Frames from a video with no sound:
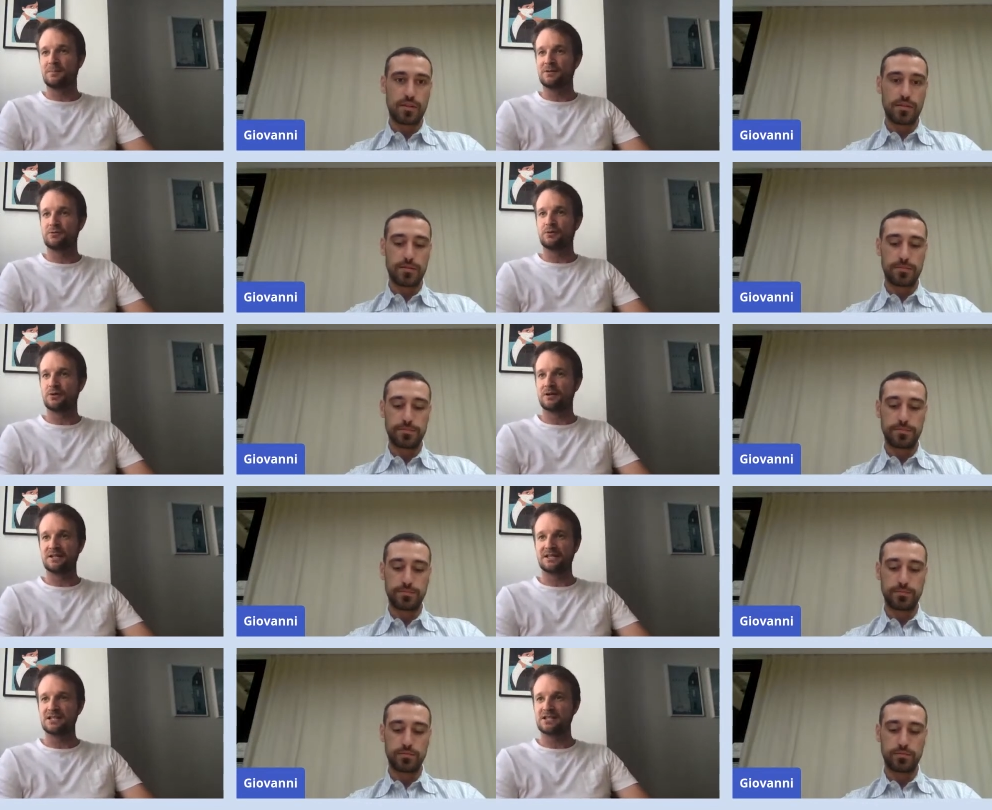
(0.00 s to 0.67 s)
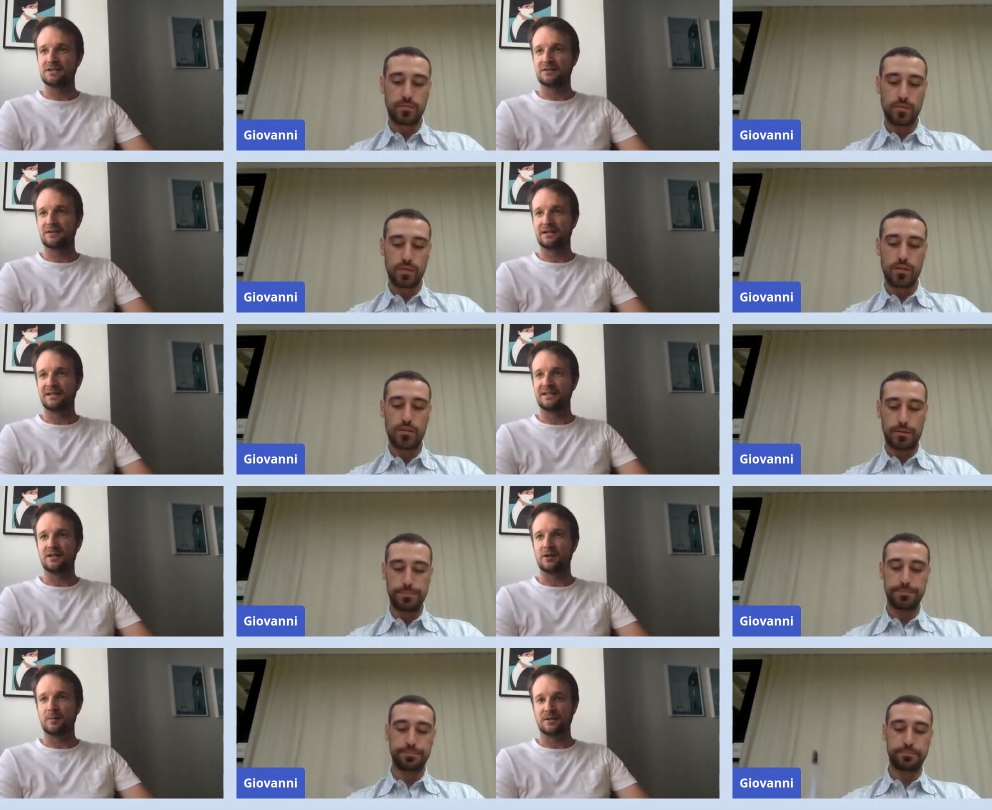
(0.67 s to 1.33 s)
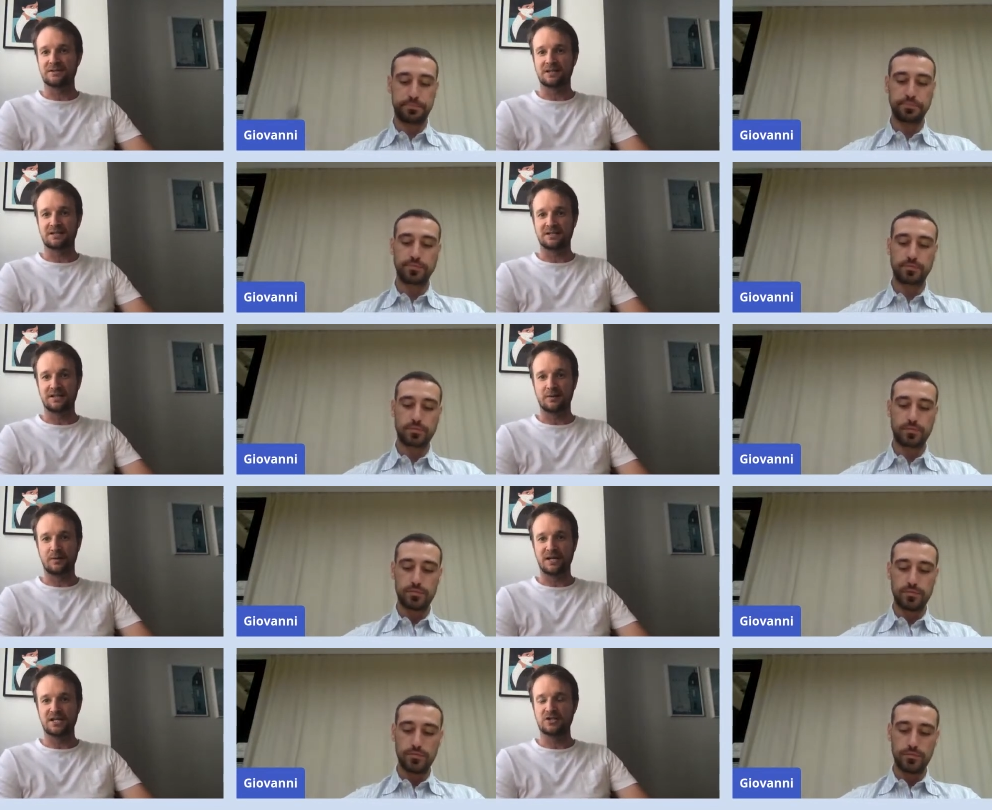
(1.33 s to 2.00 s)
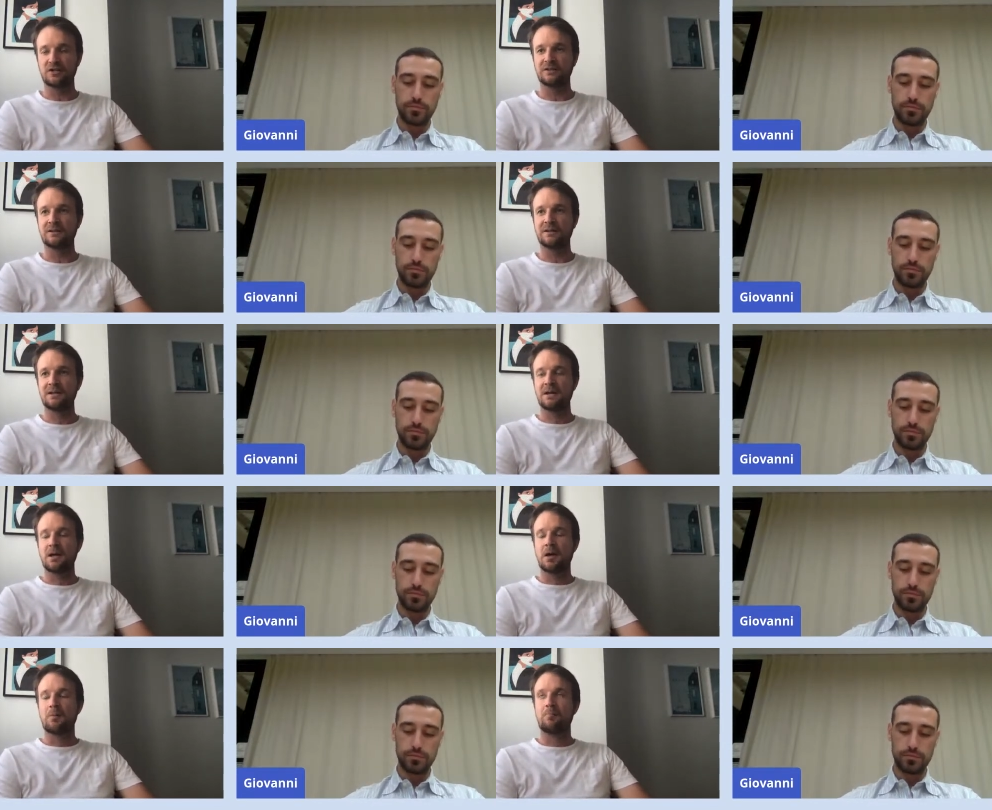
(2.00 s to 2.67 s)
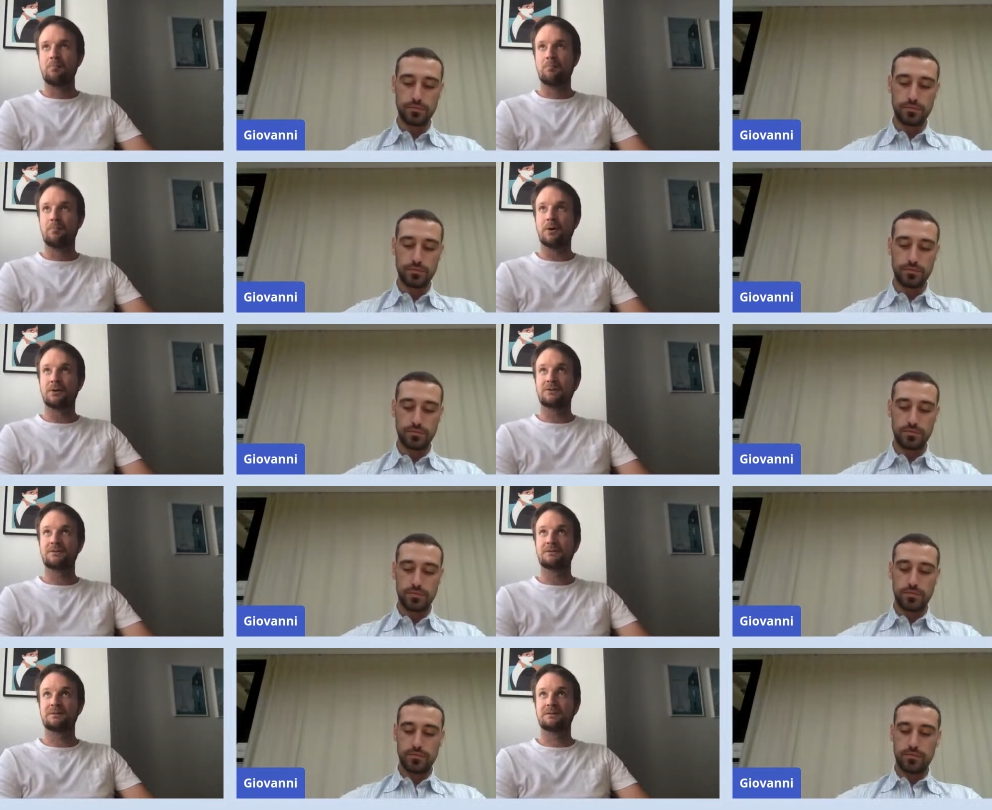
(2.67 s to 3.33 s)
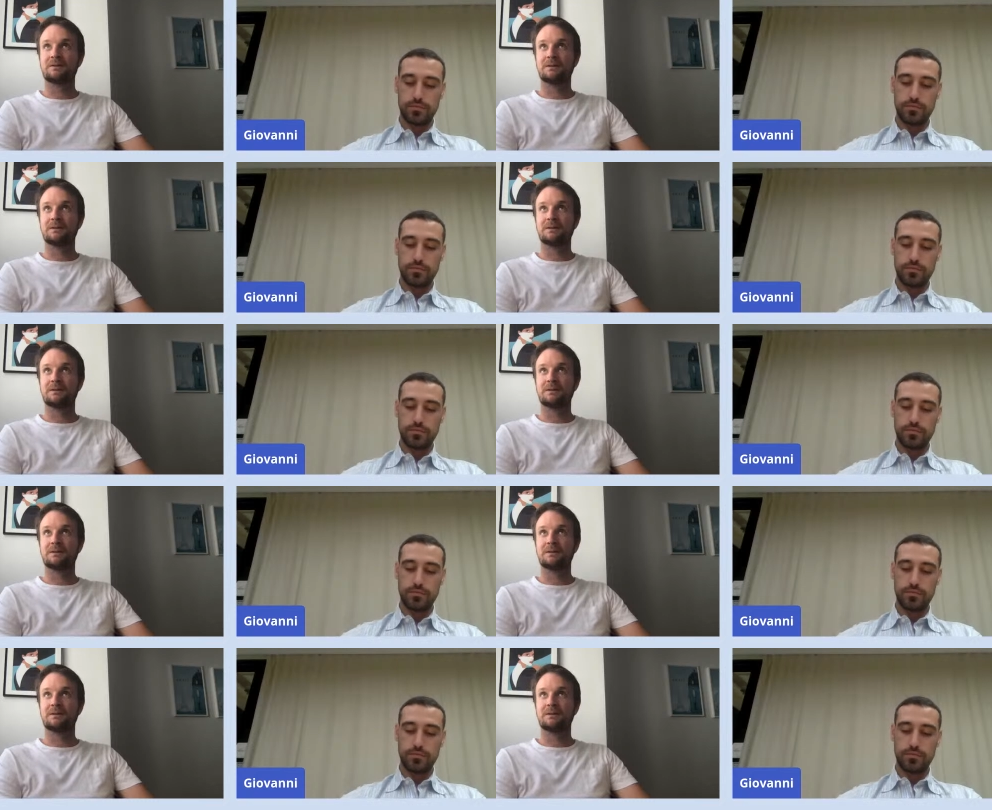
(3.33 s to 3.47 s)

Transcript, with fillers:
Speaker 1: before digital and e-commerce acceleration, but